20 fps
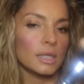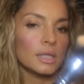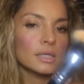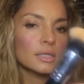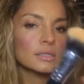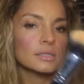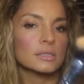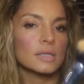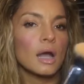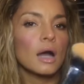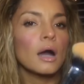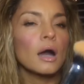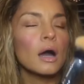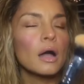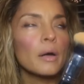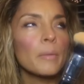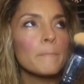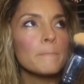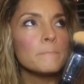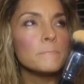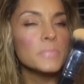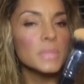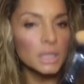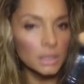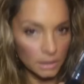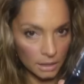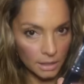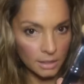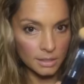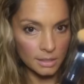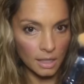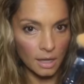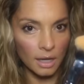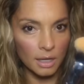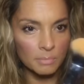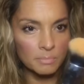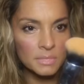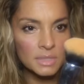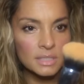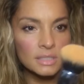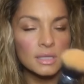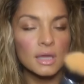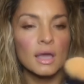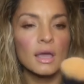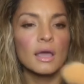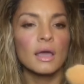this a million times.